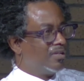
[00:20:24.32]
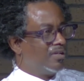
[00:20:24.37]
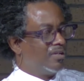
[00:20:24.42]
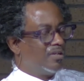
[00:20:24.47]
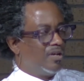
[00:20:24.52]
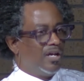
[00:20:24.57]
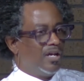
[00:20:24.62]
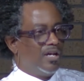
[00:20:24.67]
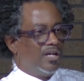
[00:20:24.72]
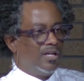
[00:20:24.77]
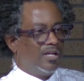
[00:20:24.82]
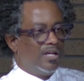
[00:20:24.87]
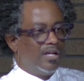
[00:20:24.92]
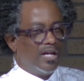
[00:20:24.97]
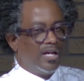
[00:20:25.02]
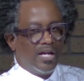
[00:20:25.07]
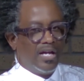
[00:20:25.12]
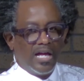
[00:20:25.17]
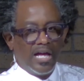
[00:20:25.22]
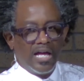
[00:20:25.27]
You know,
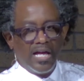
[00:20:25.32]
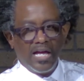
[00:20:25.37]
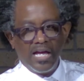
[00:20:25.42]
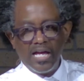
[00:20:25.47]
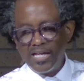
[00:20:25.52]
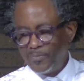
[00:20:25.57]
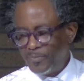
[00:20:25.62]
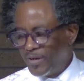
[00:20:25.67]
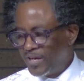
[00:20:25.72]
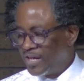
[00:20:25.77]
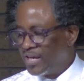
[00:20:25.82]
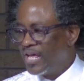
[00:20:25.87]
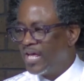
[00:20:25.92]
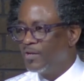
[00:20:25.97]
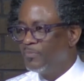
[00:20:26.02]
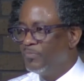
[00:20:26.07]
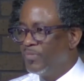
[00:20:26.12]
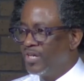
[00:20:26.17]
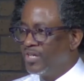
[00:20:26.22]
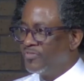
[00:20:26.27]
I, paid a
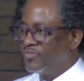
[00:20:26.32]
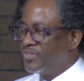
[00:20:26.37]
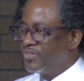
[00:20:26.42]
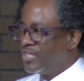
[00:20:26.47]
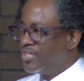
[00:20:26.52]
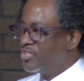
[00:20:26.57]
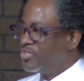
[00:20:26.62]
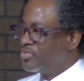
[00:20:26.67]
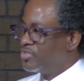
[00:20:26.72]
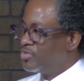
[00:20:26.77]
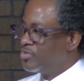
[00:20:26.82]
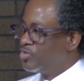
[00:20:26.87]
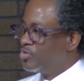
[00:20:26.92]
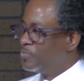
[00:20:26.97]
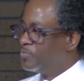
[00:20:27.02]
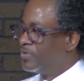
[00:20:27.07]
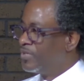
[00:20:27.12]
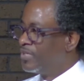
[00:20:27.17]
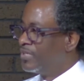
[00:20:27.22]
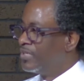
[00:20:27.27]
lot of money for these
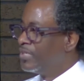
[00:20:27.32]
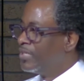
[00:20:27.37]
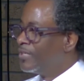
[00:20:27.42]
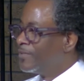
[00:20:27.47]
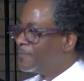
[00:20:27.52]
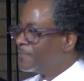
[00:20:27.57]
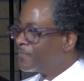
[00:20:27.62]
shoes, but